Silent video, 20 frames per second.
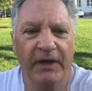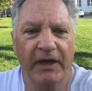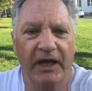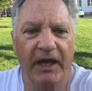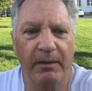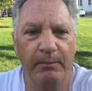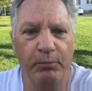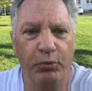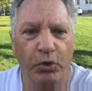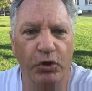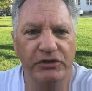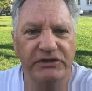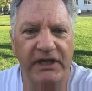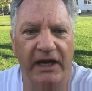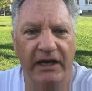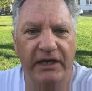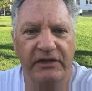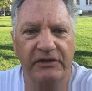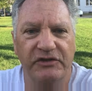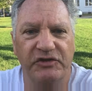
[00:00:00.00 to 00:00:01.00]
and pours
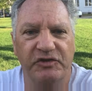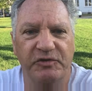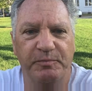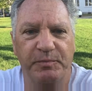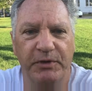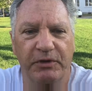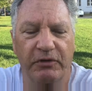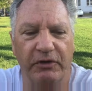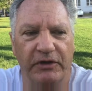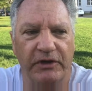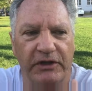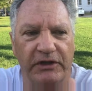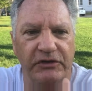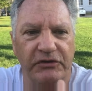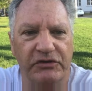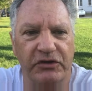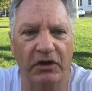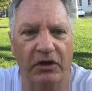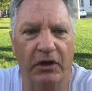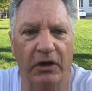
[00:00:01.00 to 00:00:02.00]
out his Spirit
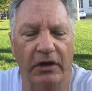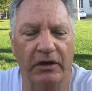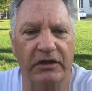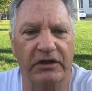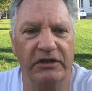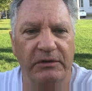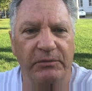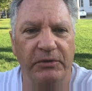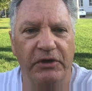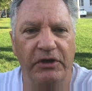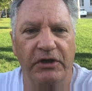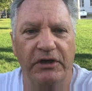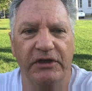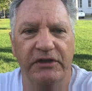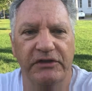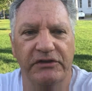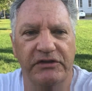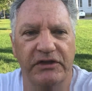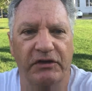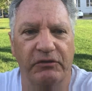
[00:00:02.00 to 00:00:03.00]
into our
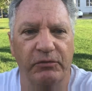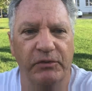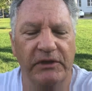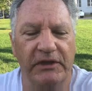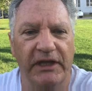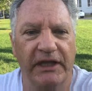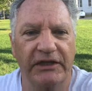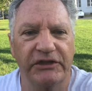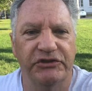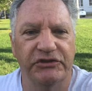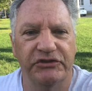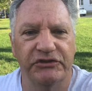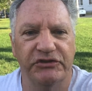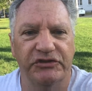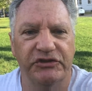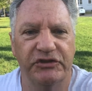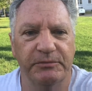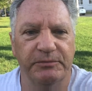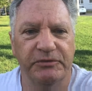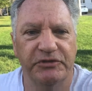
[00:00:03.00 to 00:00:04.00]
communities and
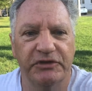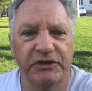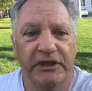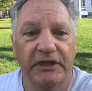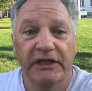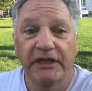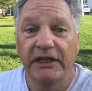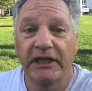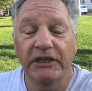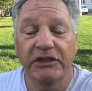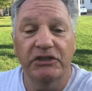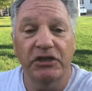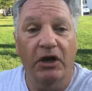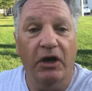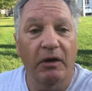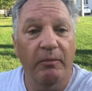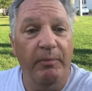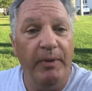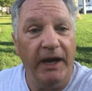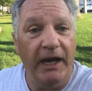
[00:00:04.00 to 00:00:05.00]
relationships, into
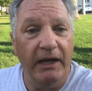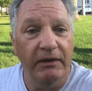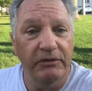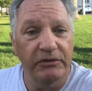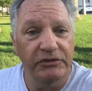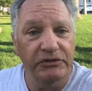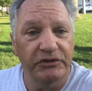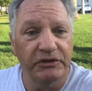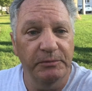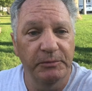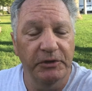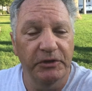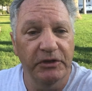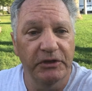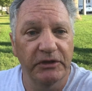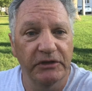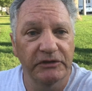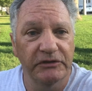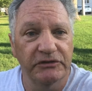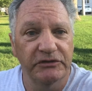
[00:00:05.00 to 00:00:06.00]
our parish
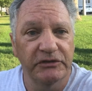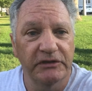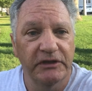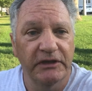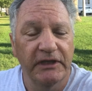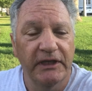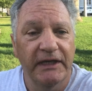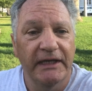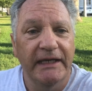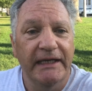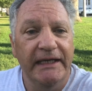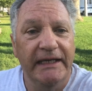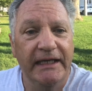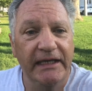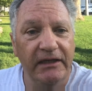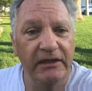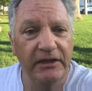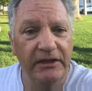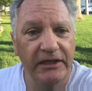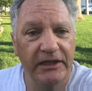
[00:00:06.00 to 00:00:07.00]
communities,
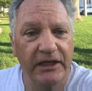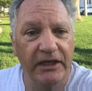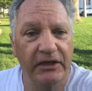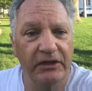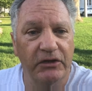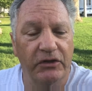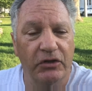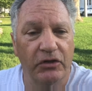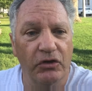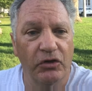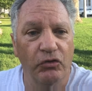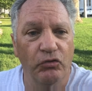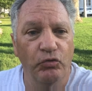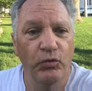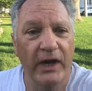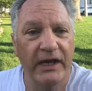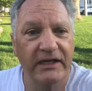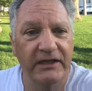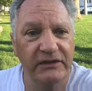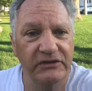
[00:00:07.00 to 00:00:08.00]
healing can occur,
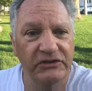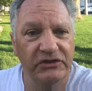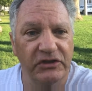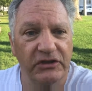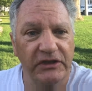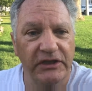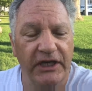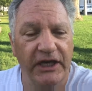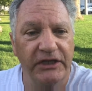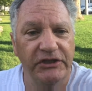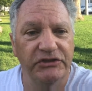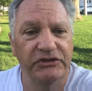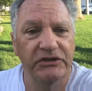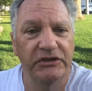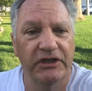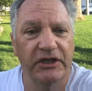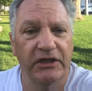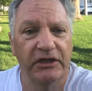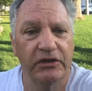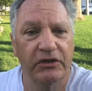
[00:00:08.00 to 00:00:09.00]
reconciliation
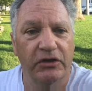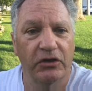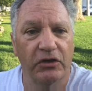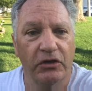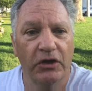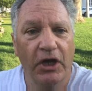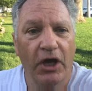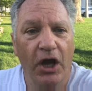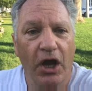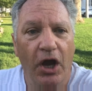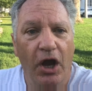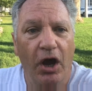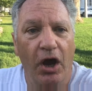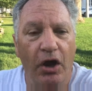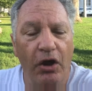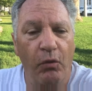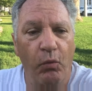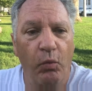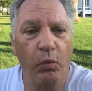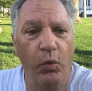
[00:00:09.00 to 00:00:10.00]
can occur.
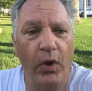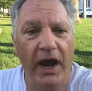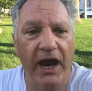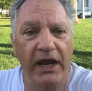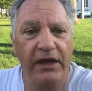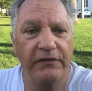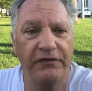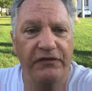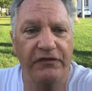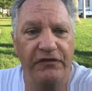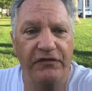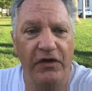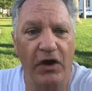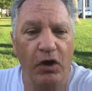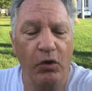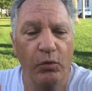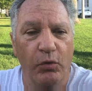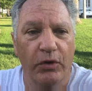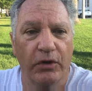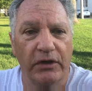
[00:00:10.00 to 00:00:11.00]
A way
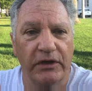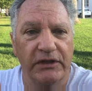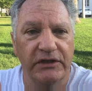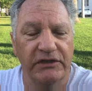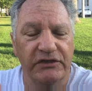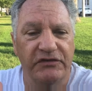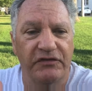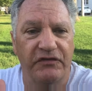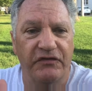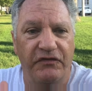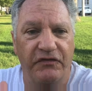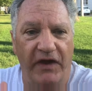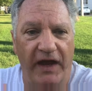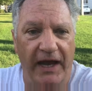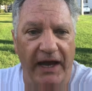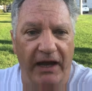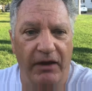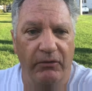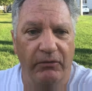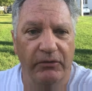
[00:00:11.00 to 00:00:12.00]
forward is
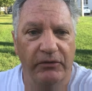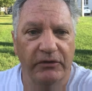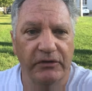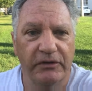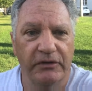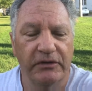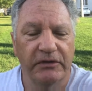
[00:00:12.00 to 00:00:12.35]
found.